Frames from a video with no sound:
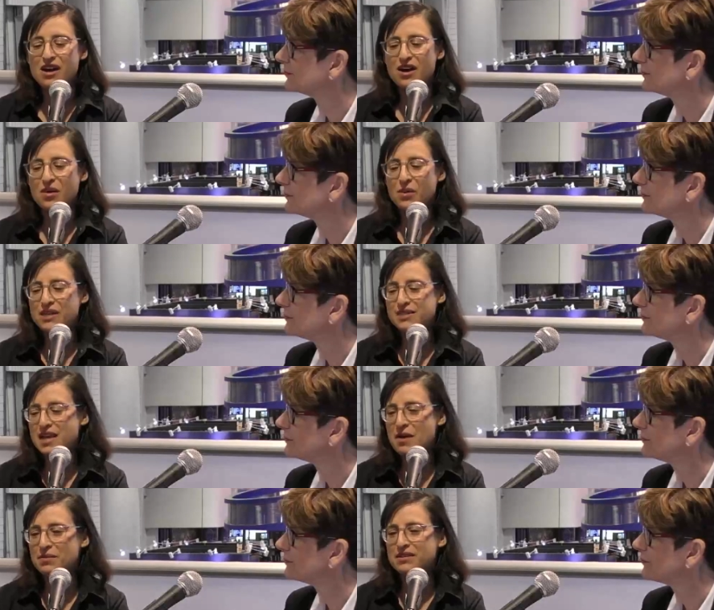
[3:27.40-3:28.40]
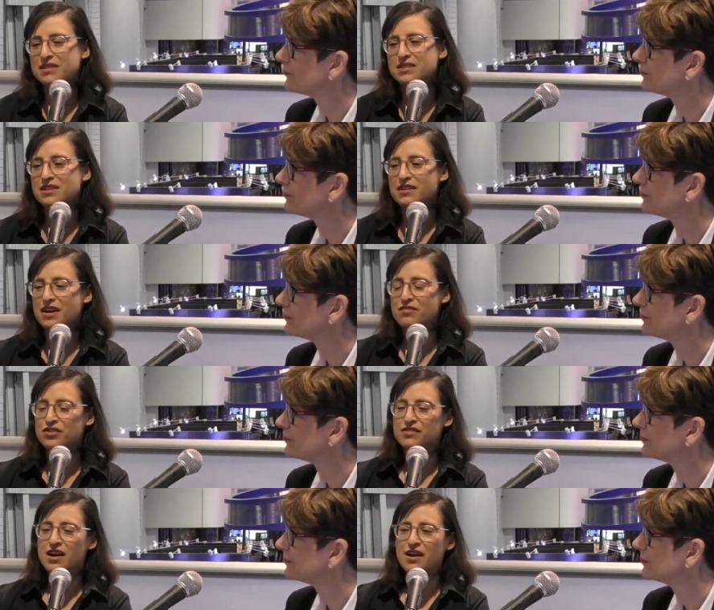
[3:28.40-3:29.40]
Speaker 1: uh, what has happened is that every
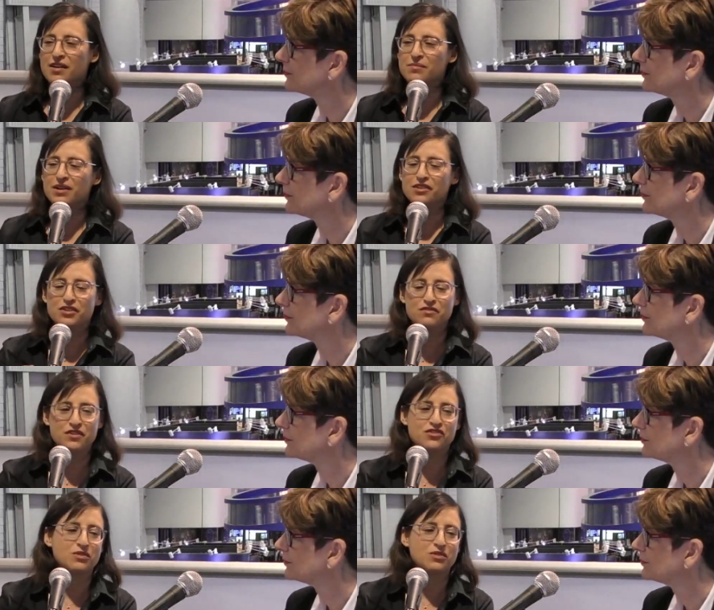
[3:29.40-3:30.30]
time a new feature